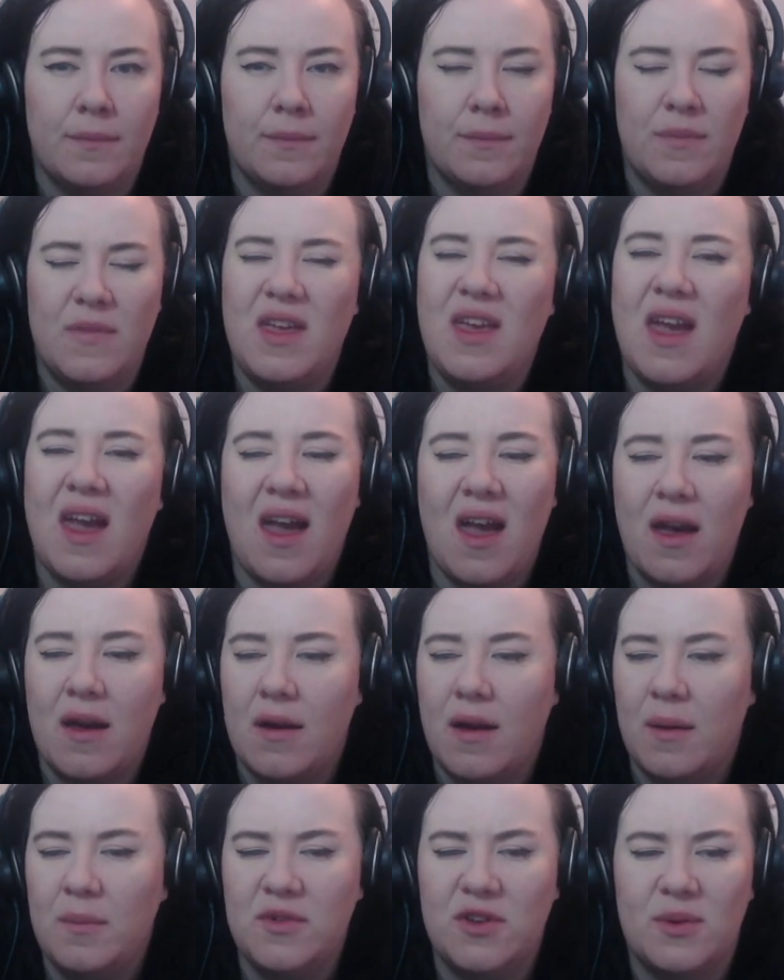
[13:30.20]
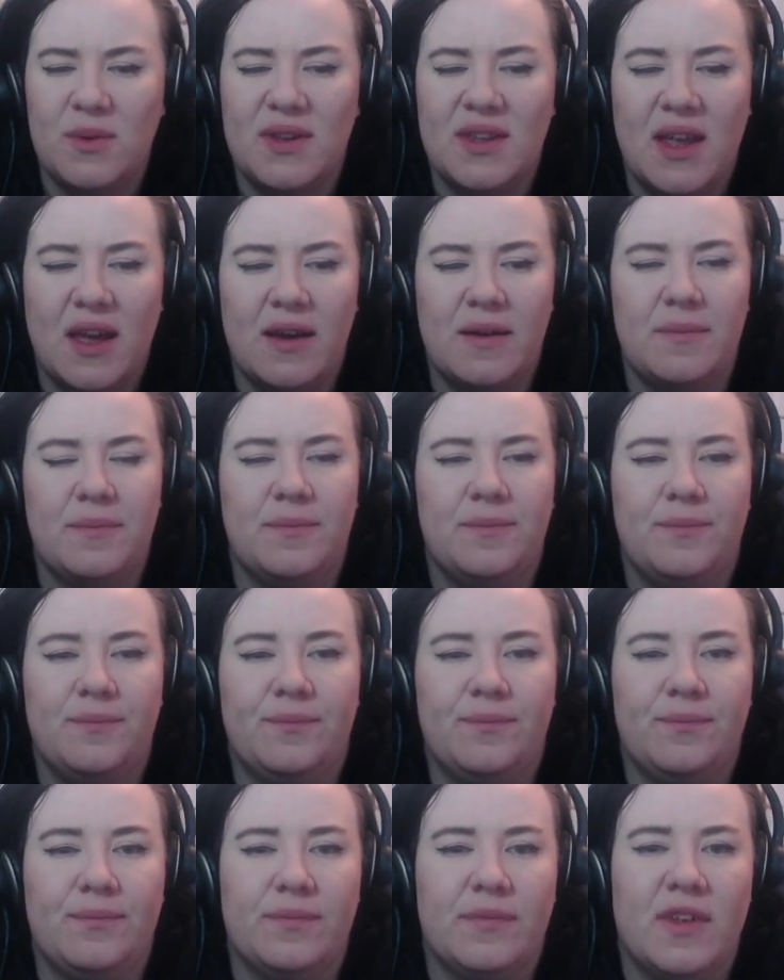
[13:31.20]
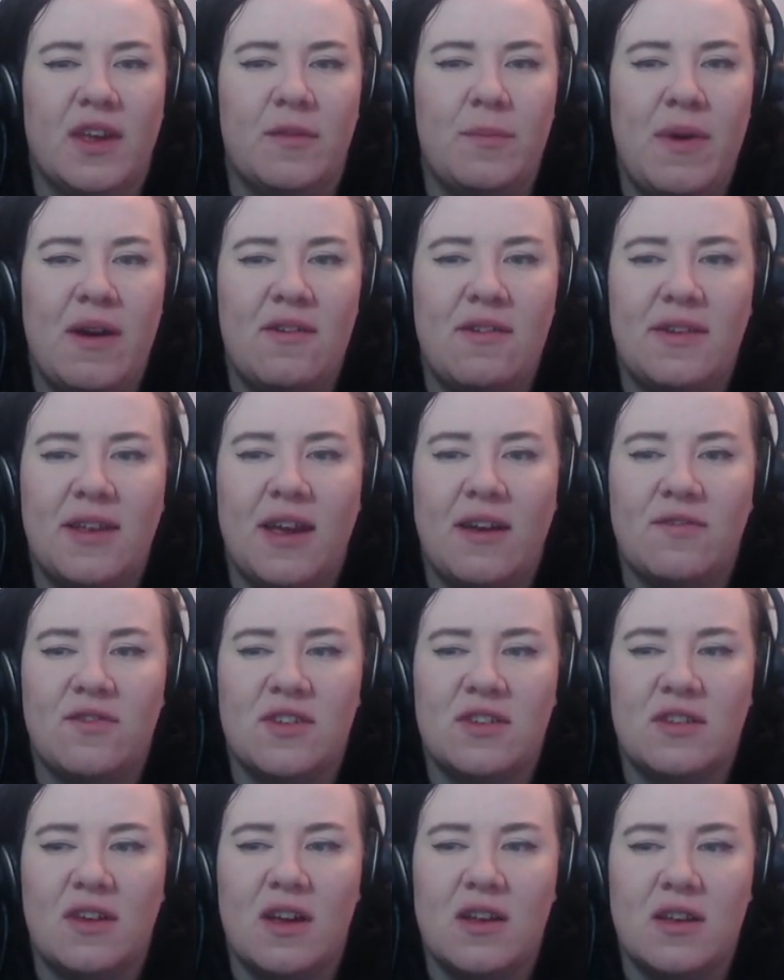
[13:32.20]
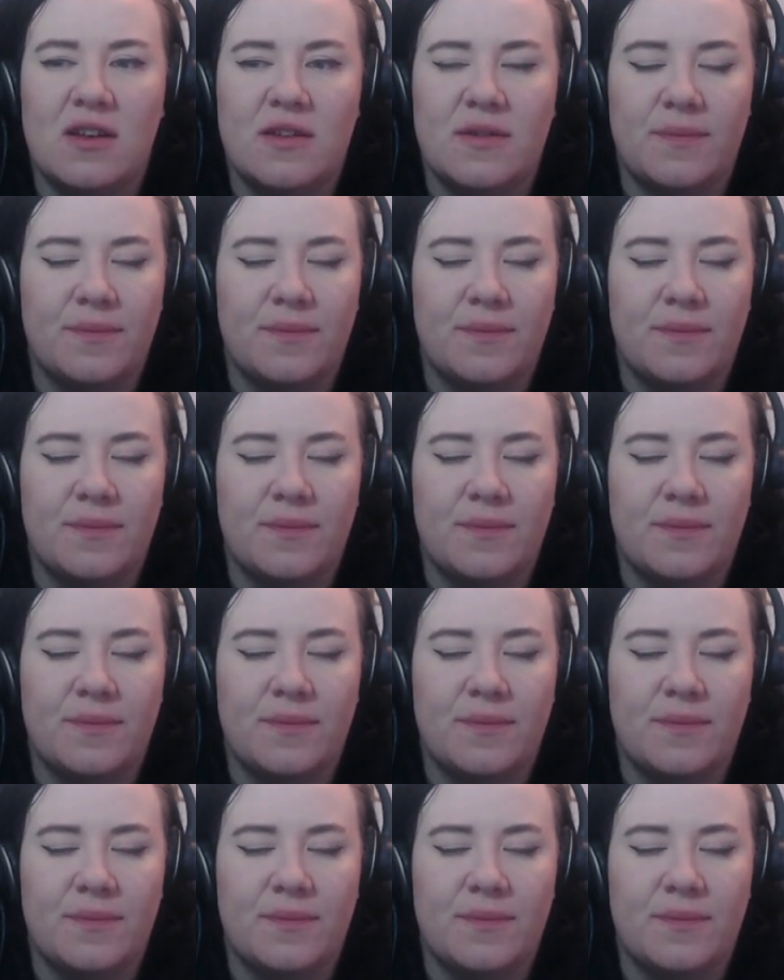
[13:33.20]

Yeah, I'm doing that. Apparently I've decided.